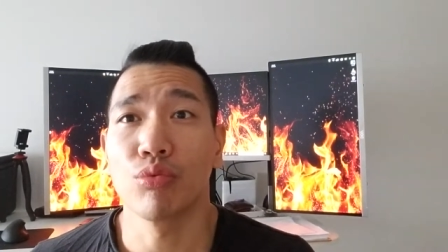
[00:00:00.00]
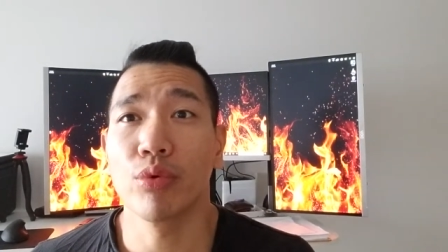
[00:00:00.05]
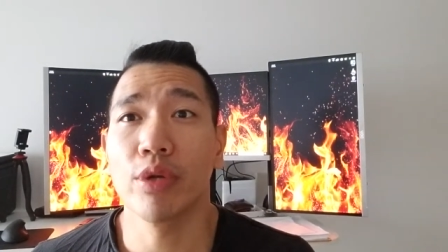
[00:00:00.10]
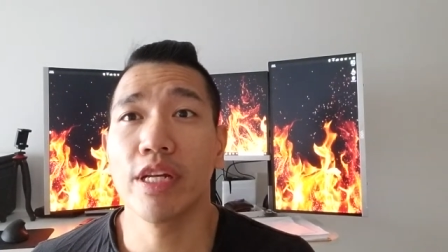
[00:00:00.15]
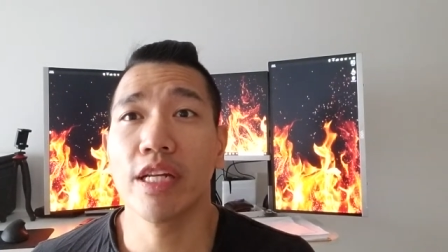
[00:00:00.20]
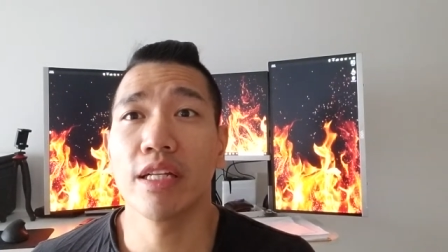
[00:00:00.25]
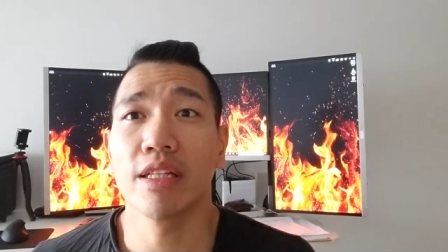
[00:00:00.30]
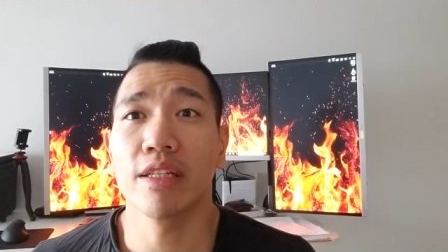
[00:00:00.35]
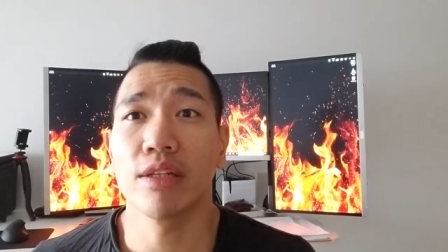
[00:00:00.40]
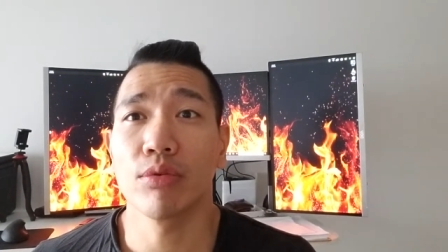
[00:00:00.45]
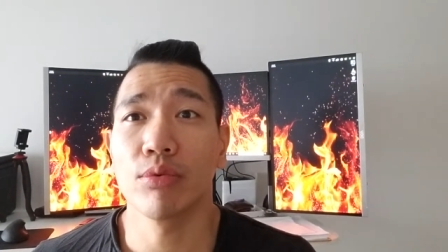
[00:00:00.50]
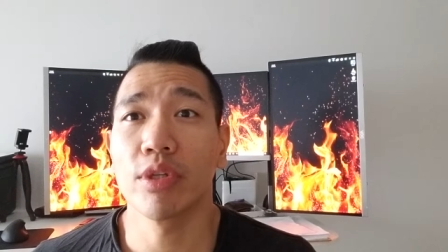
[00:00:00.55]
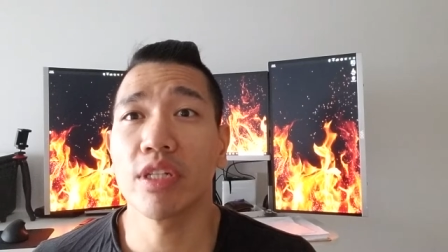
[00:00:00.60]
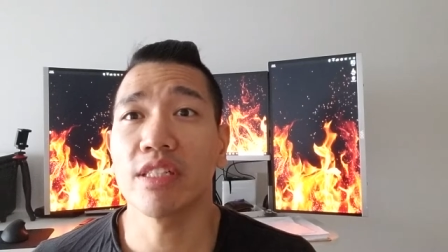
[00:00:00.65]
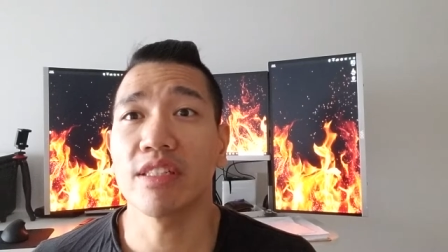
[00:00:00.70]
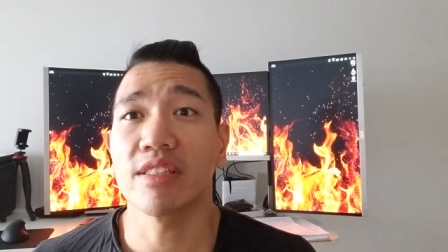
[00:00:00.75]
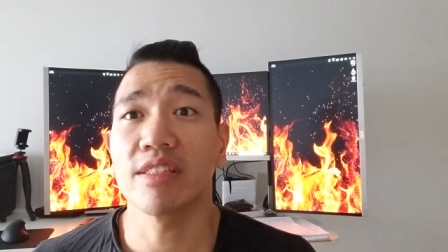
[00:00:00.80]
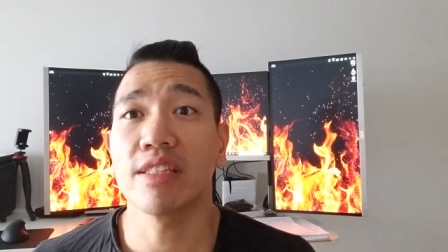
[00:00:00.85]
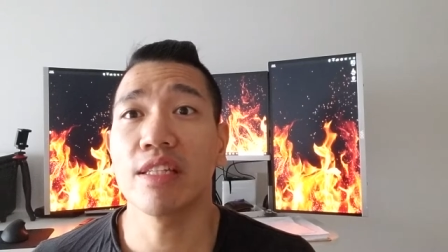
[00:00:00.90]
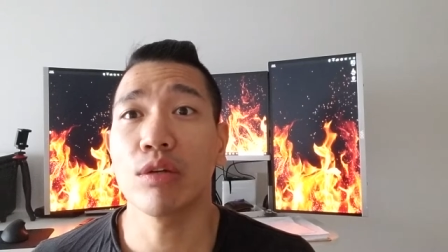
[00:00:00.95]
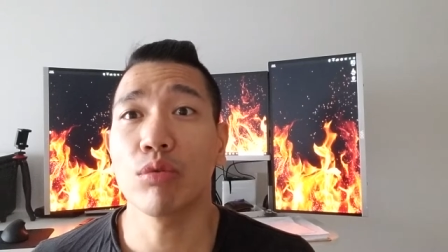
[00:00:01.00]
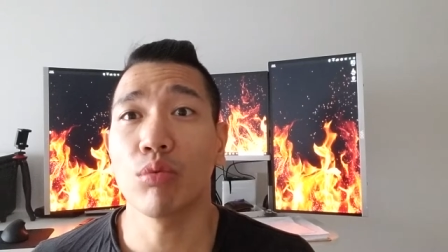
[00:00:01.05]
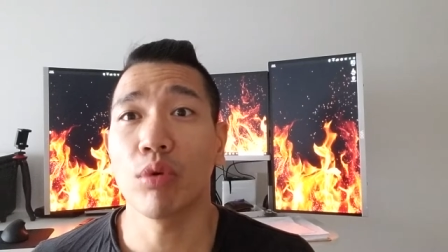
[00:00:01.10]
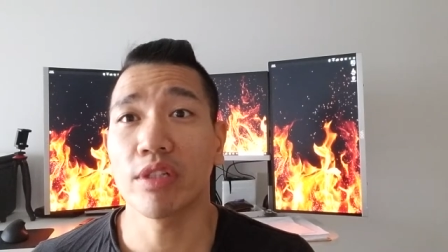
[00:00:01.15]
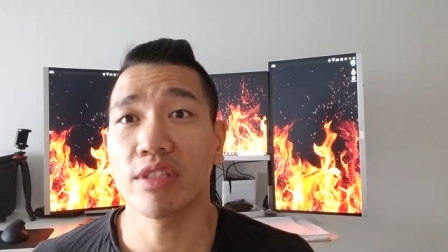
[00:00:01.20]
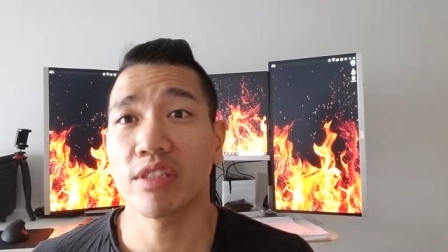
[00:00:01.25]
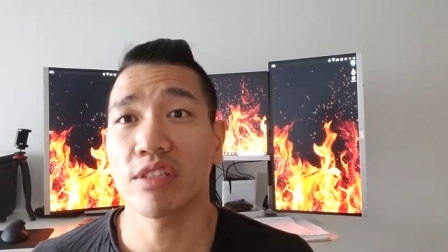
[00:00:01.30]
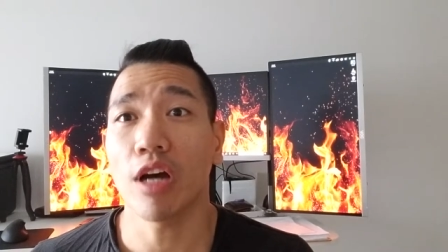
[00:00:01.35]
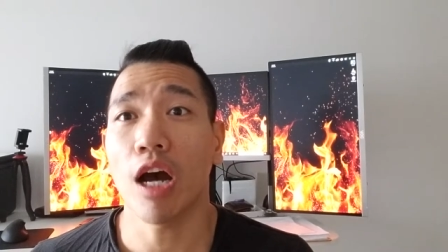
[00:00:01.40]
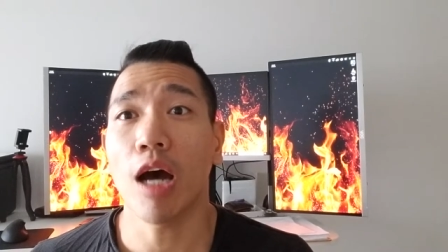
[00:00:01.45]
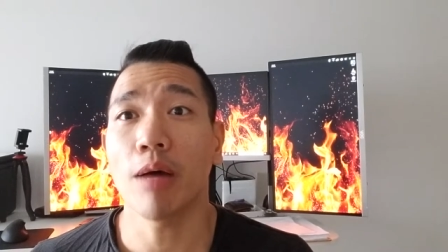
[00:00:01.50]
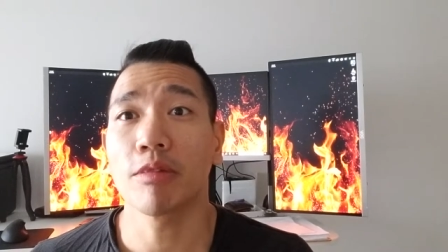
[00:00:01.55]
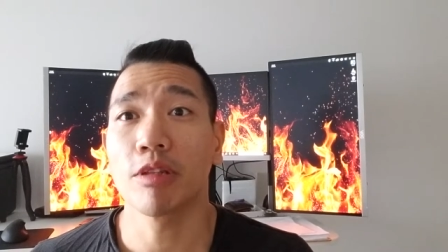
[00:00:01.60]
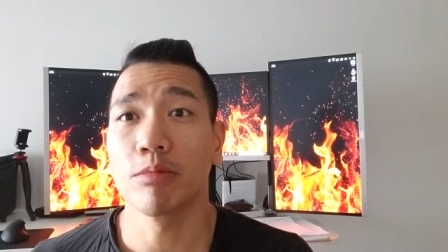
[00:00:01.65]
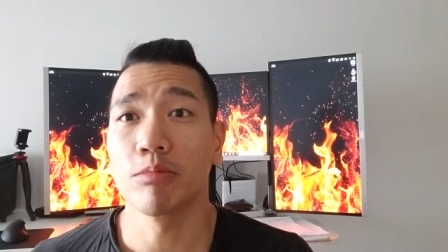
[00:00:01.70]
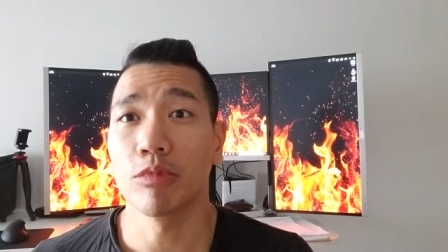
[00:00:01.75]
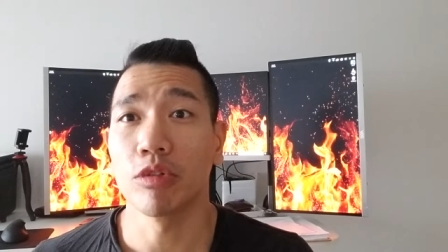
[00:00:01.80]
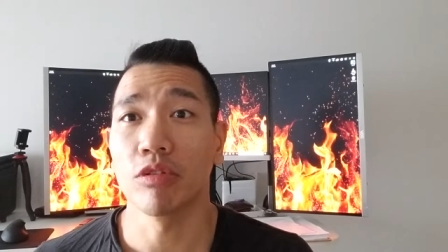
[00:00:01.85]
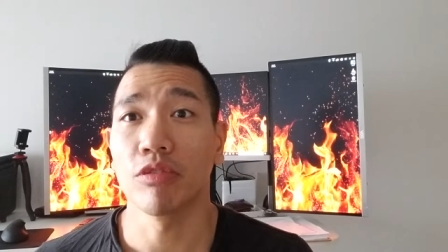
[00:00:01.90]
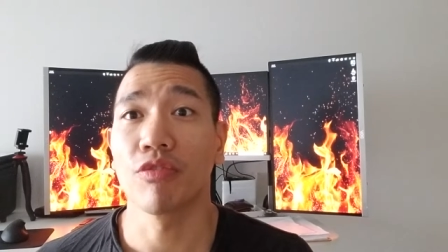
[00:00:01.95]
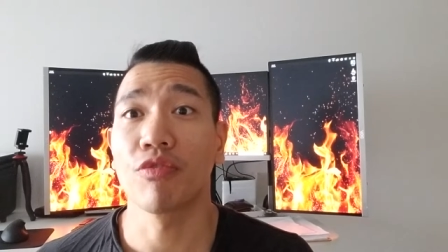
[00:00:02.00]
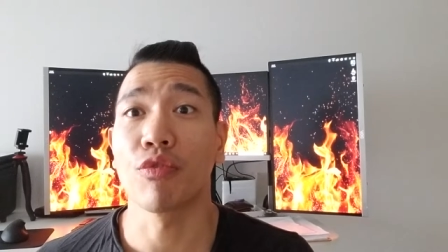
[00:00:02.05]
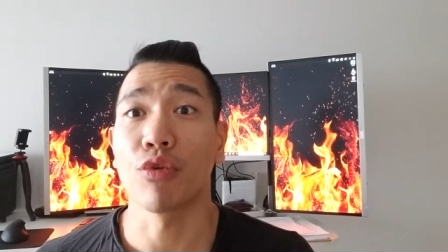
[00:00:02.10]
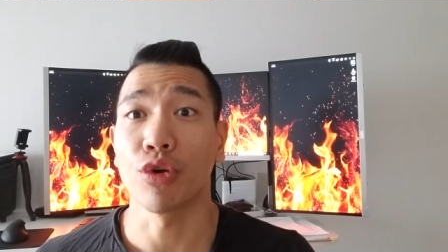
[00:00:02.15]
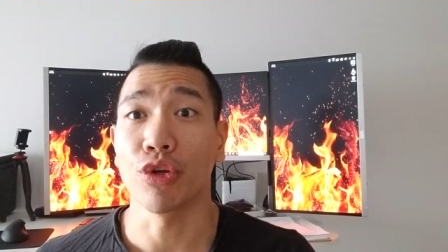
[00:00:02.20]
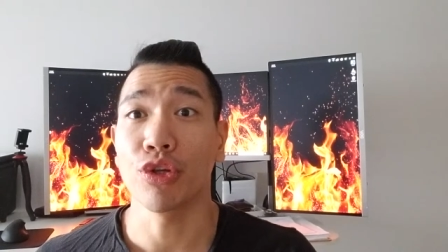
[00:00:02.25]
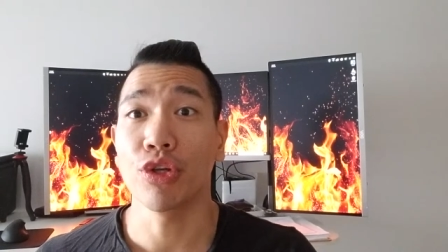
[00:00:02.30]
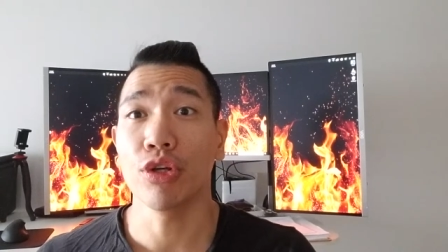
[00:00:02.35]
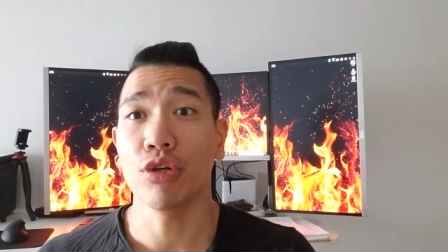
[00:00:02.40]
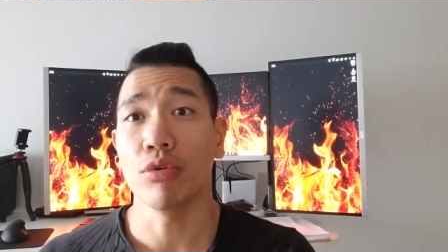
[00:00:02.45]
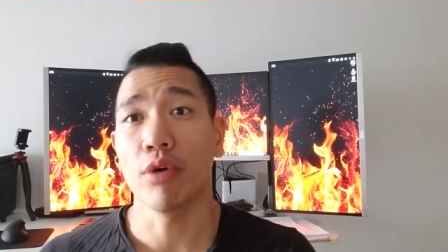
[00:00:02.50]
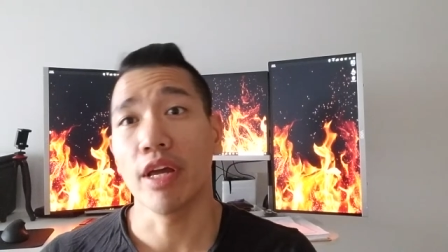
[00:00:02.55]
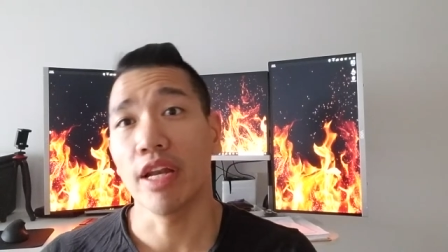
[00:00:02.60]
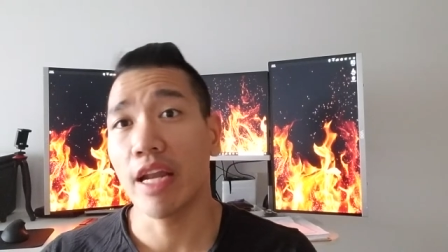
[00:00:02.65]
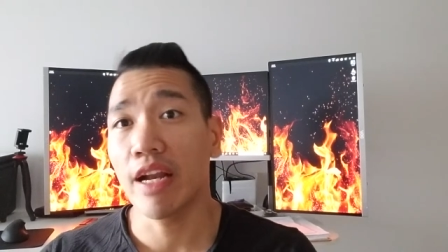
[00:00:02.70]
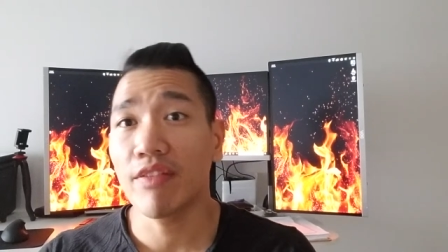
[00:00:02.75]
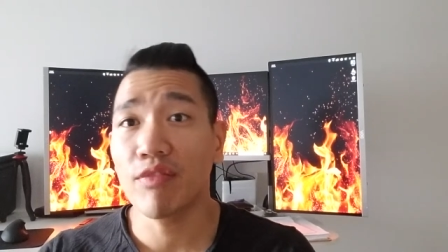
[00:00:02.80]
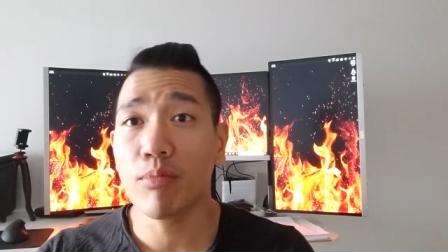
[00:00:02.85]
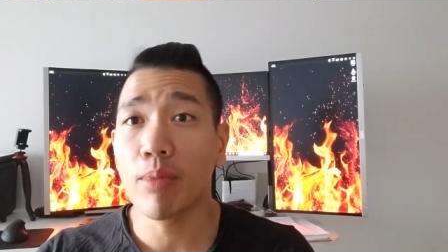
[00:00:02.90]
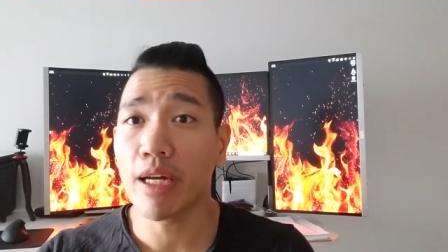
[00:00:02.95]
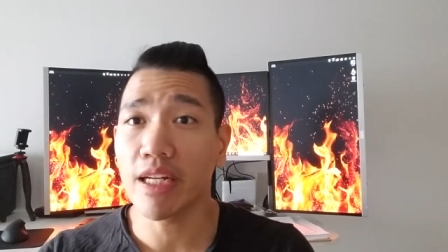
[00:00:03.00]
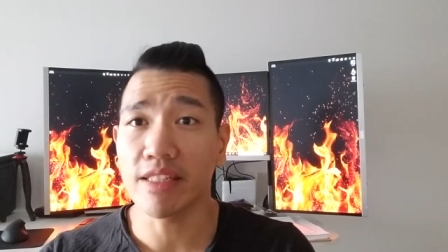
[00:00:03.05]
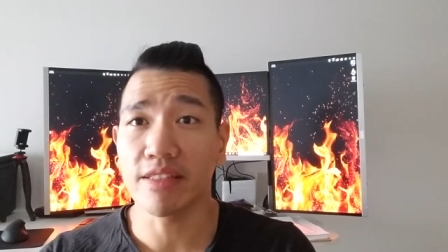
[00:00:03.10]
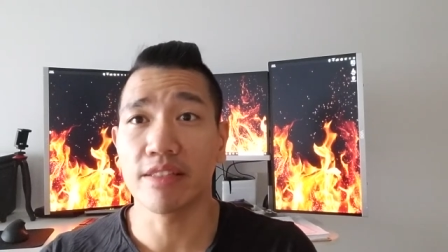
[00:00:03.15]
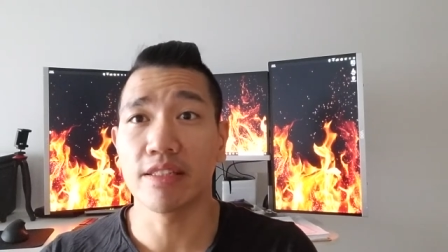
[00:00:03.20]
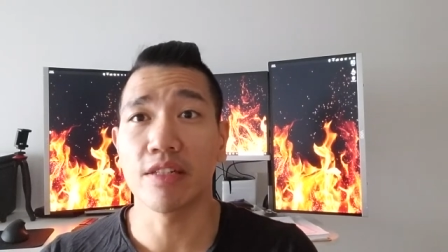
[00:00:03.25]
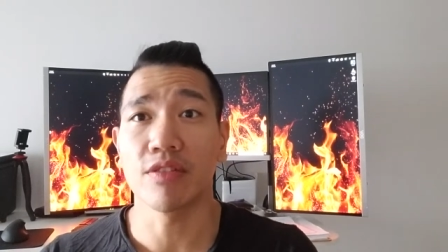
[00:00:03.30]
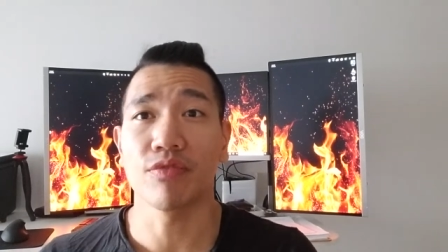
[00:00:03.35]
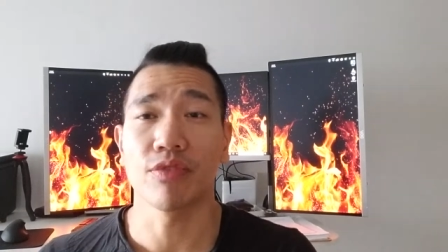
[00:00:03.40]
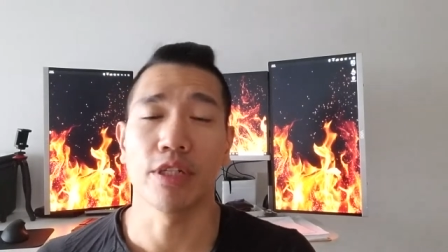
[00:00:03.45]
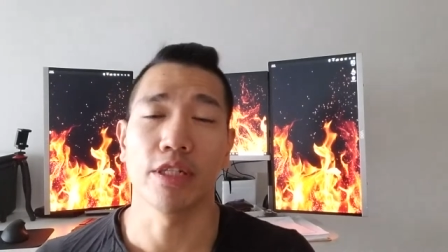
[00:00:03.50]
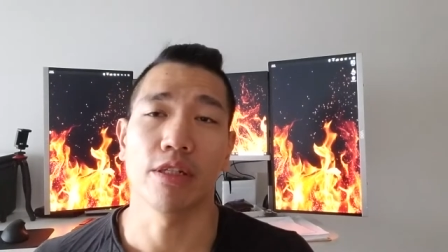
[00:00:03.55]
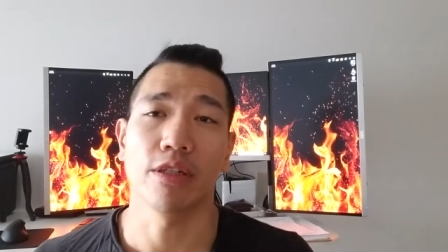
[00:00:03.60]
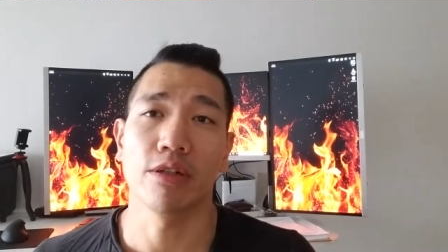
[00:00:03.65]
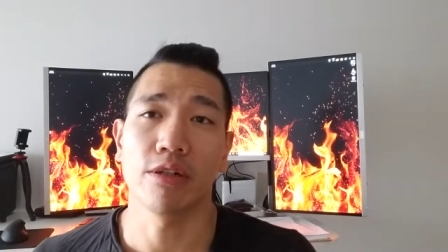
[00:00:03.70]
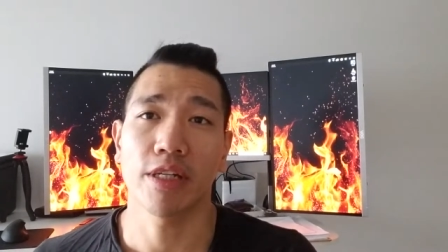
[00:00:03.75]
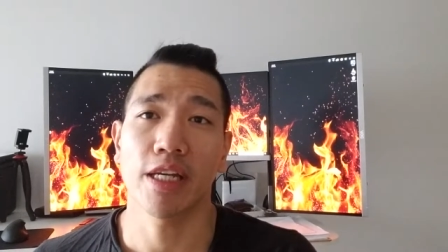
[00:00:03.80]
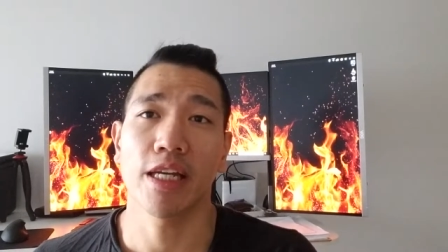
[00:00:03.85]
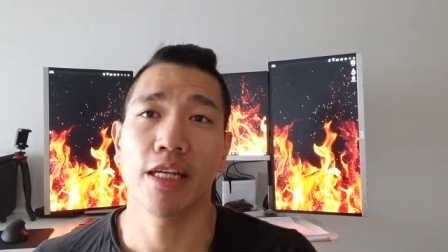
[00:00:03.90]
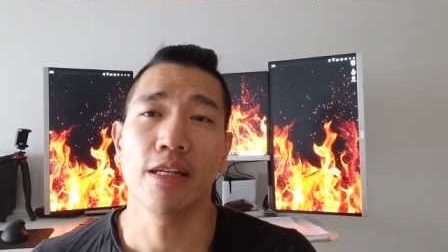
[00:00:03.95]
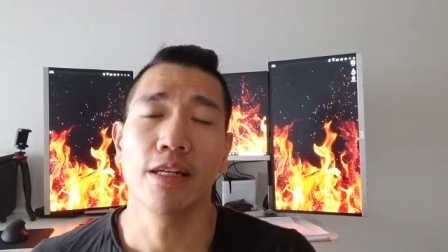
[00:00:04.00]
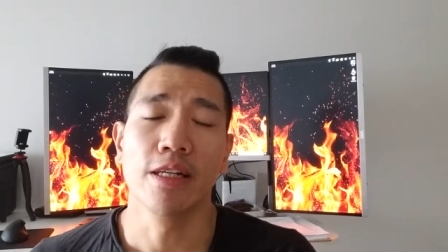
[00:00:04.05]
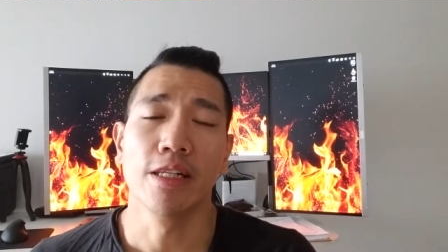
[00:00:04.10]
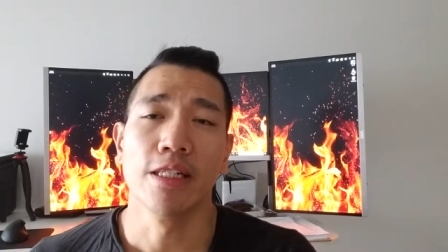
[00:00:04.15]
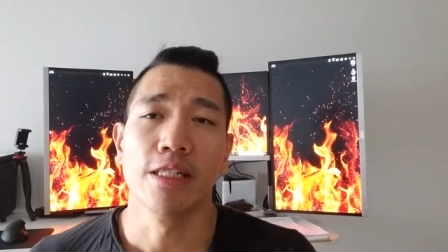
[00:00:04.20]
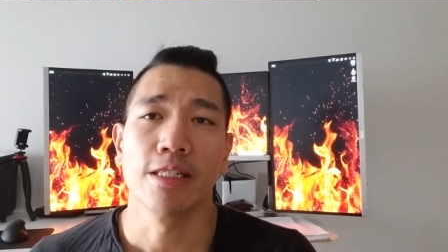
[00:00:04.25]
really really see what's optimal for you and everybody's different okay